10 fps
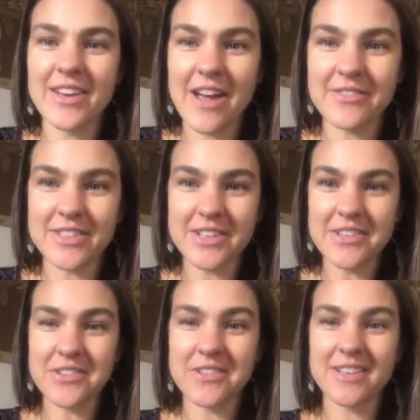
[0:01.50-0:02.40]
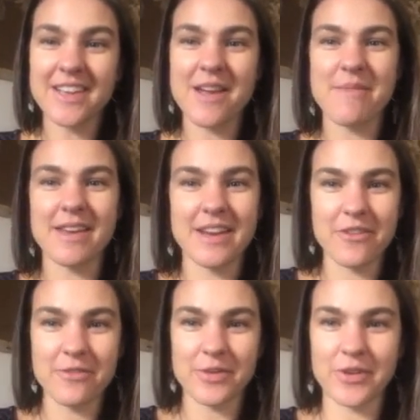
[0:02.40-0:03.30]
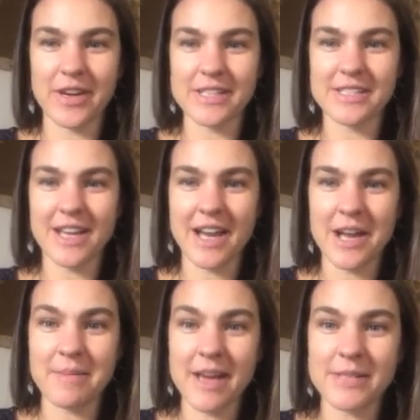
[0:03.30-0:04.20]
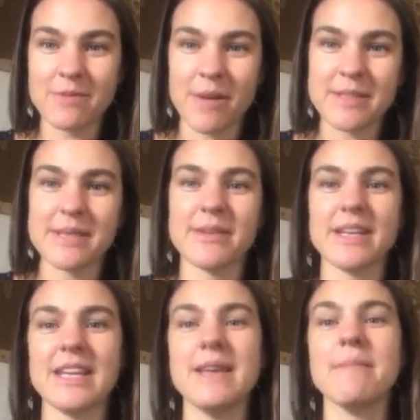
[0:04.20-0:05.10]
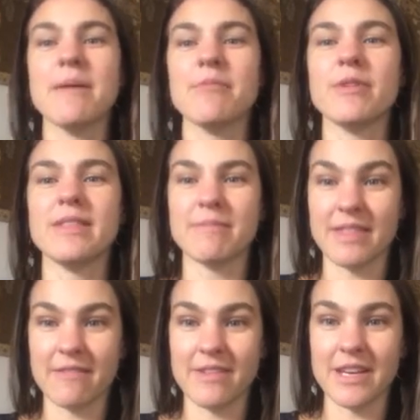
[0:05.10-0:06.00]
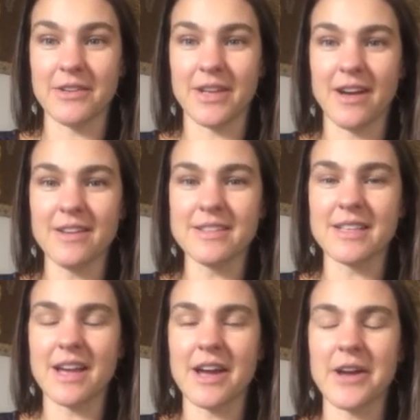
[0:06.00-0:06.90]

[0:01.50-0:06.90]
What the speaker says: Good afternoon. Amanda here from Nourished. As promised, I'm going to keep up with the video logs.